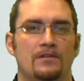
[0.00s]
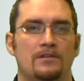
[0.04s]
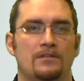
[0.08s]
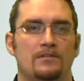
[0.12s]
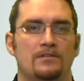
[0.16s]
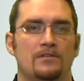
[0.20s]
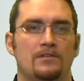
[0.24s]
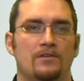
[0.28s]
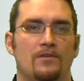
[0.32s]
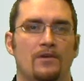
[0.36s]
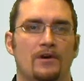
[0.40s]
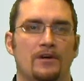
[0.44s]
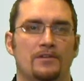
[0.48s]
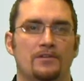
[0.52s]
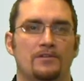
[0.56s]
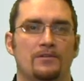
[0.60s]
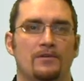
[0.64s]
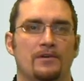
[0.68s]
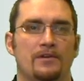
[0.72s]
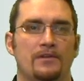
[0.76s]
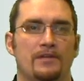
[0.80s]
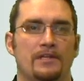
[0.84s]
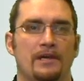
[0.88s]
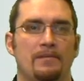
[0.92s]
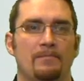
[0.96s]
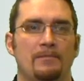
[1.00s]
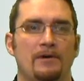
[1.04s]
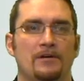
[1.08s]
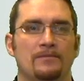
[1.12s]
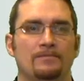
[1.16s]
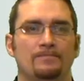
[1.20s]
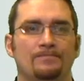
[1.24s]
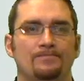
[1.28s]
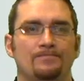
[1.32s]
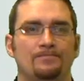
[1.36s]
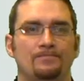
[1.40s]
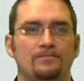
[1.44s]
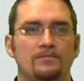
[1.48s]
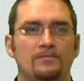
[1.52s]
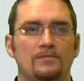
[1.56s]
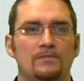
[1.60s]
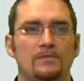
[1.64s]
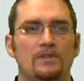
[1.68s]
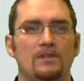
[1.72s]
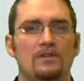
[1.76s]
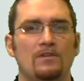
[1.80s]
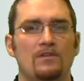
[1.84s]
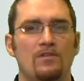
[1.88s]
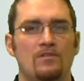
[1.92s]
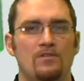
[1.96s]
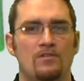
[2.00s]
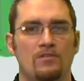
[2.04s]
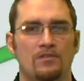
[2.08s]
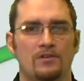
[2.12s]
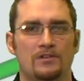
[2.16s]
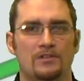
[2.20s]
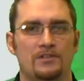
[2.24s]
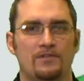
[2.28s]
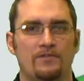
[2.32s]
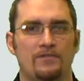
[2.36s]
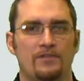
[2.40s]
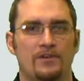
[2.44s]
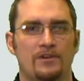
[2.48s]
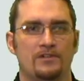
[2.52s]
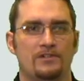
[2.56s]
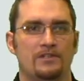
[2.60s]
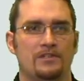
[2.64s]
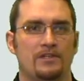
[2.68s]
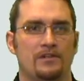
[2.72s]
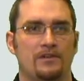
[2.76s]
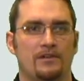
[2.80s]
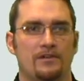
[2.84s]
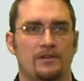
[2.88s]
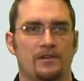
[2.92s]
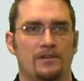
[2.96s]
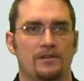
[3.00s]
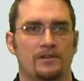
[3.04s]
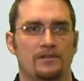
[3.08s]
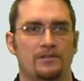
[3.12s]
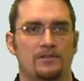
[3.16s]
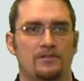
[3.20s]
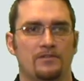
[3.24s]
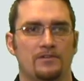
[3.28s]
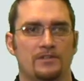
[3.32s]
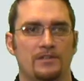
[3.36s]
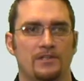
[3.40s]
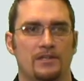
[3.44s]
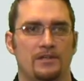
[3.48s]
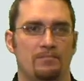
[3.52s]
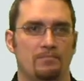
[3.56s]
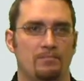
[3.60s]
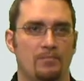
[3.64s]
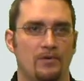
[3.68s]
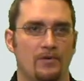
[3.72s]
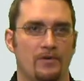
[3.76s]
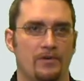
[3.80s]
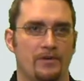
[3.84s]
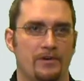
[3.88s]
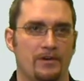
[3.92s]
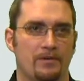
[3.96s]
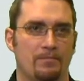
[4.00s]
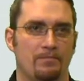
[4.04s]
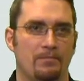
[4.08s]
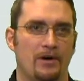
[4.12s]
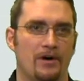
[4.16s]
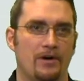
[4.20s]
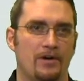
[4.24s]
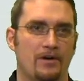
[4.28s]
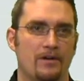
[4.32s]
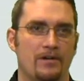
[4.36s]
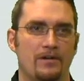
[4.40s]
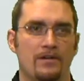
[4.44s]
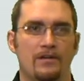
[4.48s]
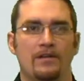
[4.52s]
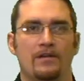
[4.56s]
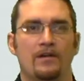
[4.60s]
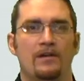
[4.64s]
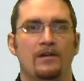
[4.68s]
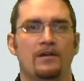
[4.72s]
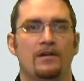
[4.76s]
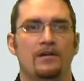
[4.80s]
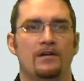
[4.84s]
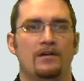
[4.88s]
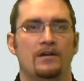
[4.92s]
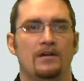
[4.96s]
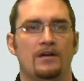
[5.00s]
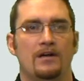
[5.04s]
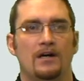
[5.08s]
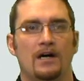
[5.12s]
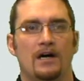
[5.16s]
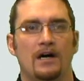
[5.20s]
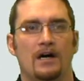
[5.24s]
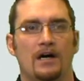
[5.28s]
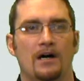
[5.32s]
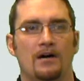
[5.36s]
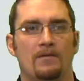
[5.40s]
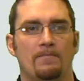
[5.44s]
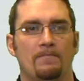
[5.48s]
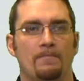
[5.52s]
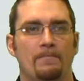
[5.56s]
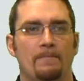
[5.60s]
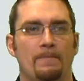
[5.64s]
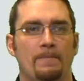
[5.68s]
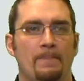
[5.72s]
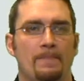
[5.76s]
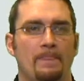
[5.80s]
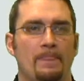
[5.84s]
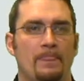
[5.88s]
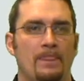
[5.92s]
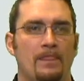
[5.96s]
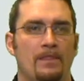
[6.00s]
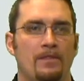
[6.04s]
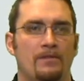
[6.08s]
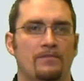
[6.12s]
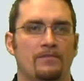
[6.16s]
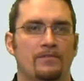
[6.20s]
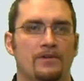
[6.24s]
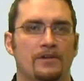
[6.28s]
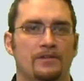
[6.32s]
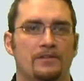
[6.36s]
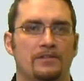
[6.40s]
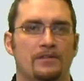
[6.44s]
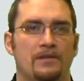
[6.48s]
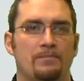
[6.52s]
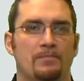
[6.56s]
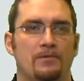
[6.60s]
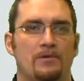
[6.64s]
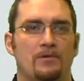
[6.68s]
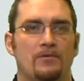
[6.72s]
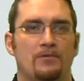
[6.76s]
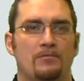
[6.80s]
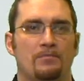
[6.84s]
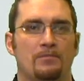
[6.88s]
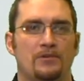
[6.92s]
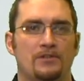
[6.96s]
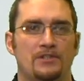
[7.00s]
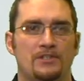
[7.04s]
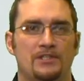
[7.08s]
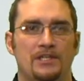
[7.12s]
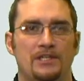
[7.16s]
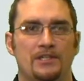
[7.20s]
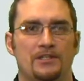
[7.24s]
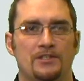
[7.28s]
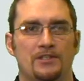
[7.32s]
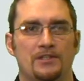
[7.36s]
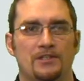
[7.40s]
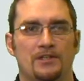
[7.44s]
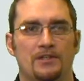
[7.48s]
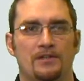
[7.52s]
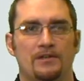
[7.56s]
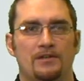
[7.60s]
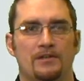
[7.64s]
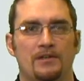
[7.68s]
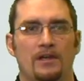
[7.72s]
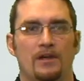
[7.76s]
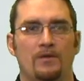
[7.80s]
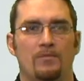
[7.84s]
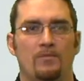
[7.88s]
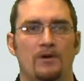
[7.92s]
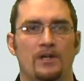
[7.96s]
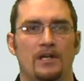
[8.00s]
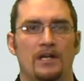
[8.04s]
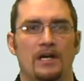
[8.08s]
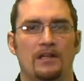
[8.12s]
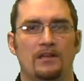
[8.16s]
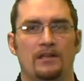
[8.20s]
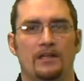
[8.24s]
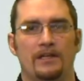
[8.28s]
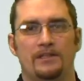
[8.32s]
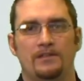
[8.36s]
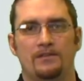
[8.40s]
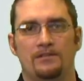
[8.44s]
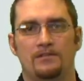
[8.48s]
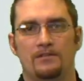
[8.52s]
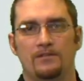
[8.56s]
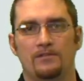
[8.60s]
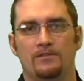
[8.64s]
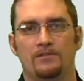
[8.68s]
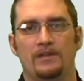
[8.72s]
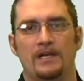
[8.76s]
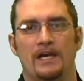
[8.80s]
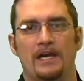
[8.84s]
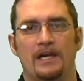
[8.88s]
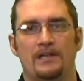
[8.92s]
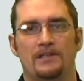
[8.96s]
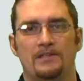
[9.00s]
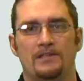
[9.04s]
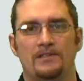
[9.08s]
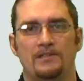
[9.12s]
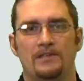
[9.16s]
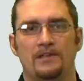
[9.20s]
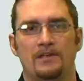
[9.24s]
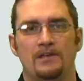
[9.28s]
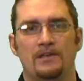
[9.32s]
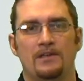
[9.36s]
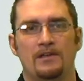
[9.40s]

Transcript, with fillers: So on to our demo. Of course, the first thing you're going to do is import your part. Um, very typical procedure. And what I like to do next